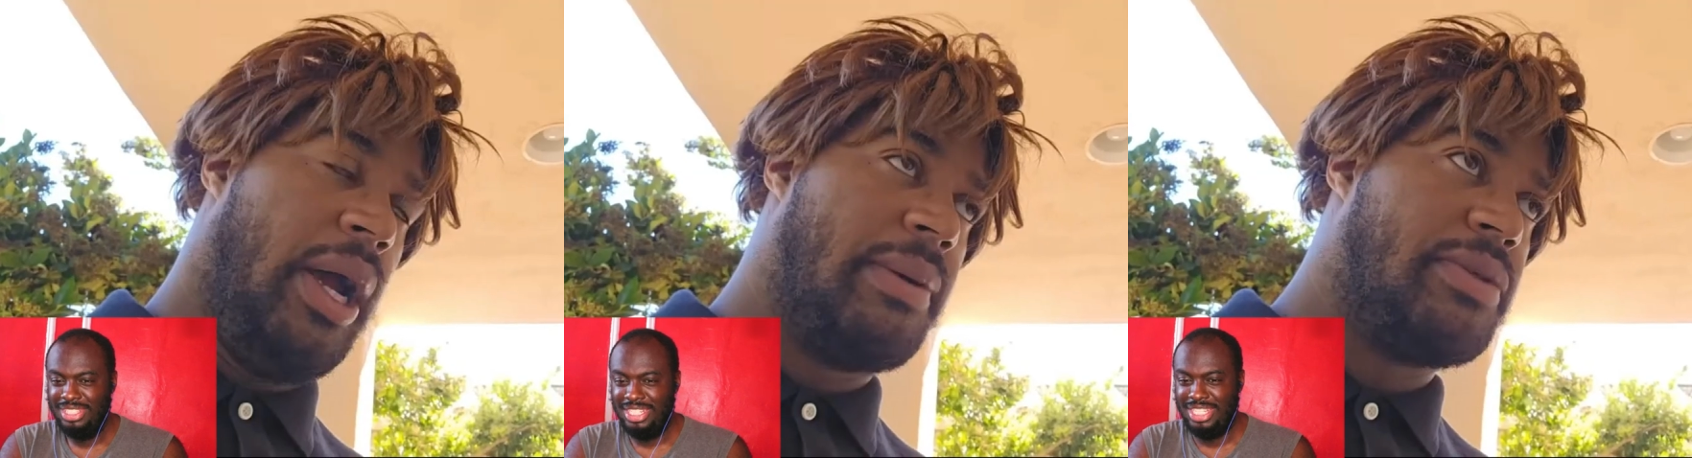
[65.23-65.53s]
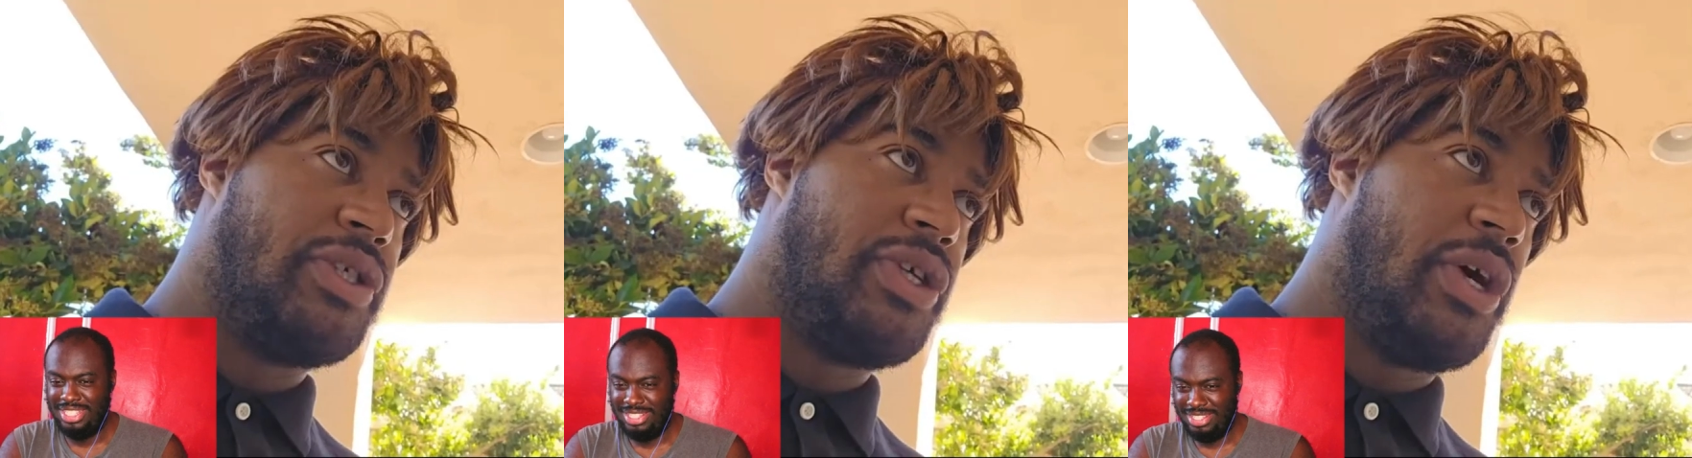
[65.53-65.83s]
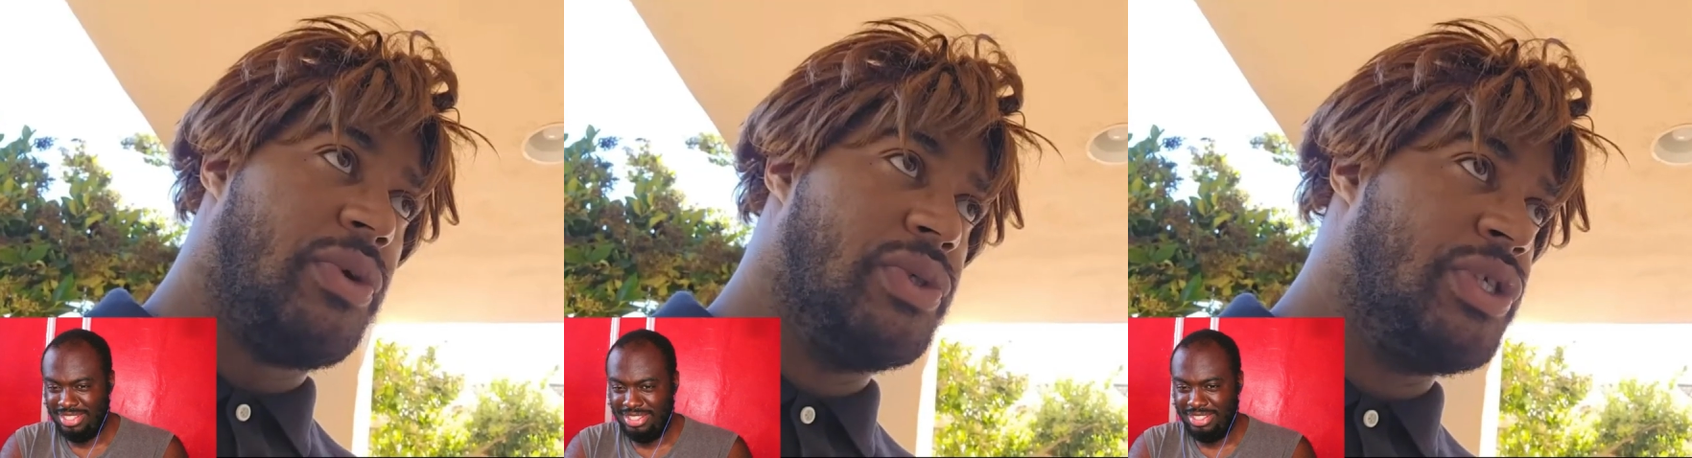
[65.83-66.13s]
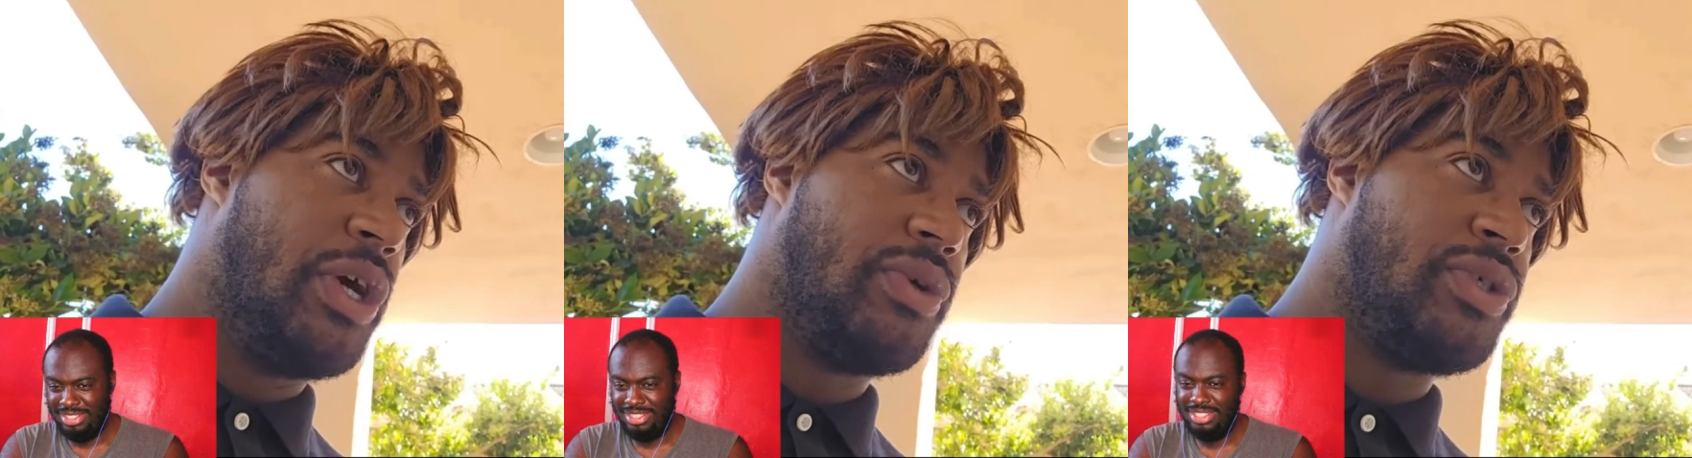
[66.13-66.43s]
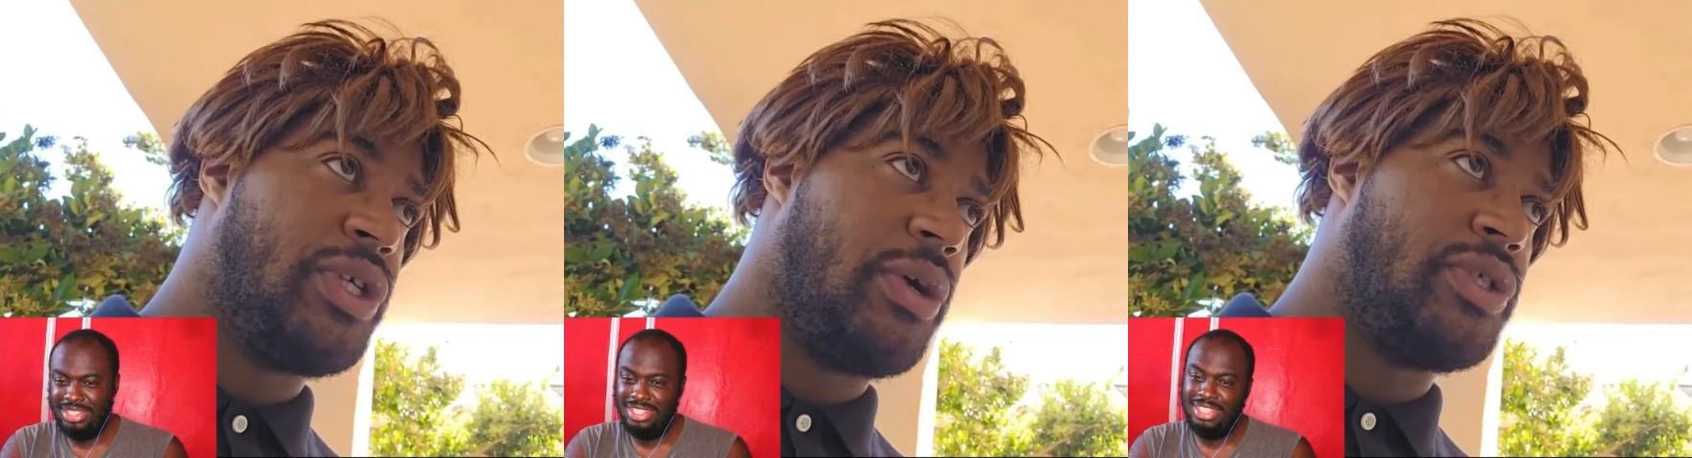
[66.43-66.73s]
Speaker 1: I'm so, so,
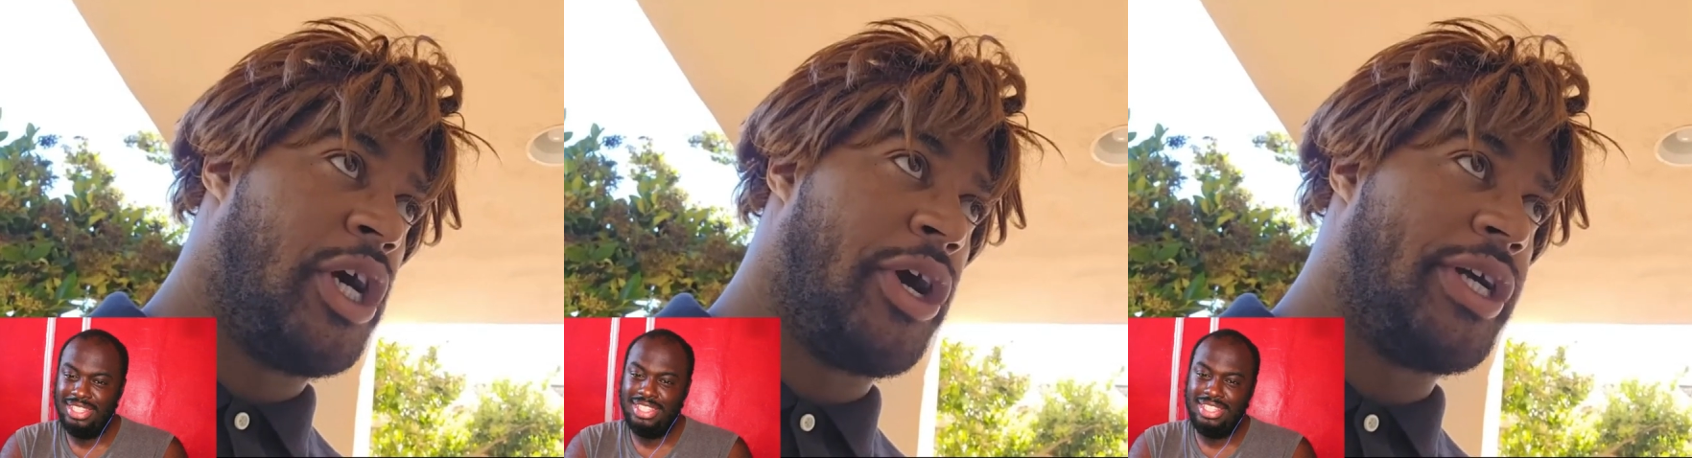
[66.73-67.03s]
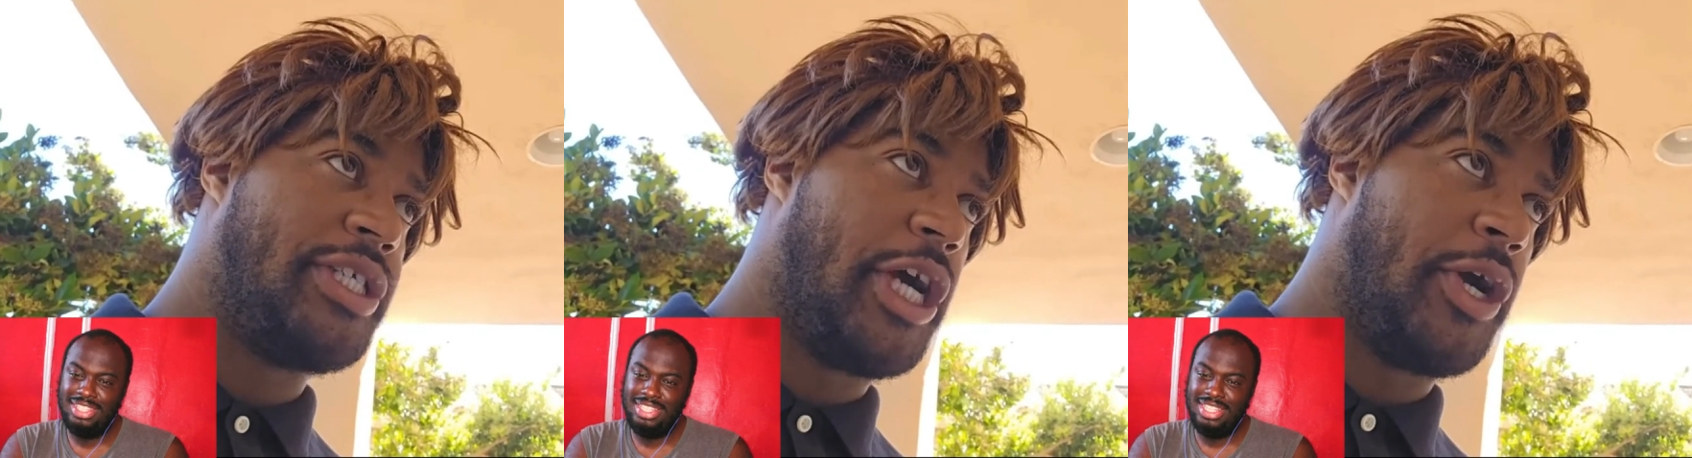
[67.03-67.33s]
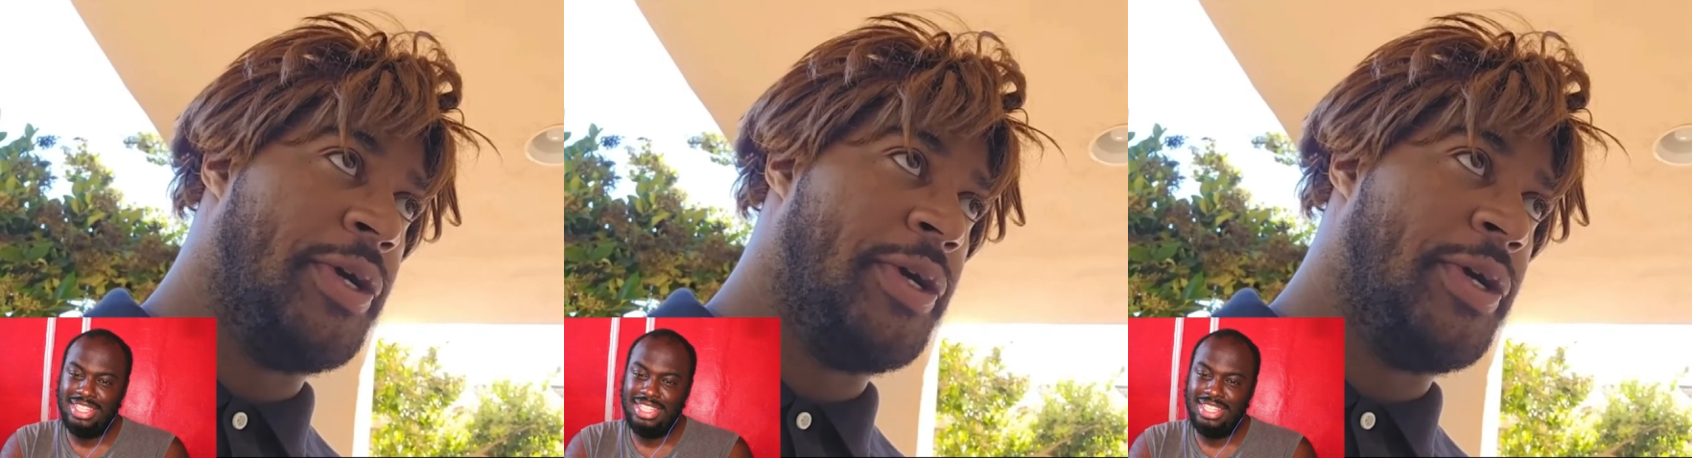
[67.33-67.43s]
so sorry, sir.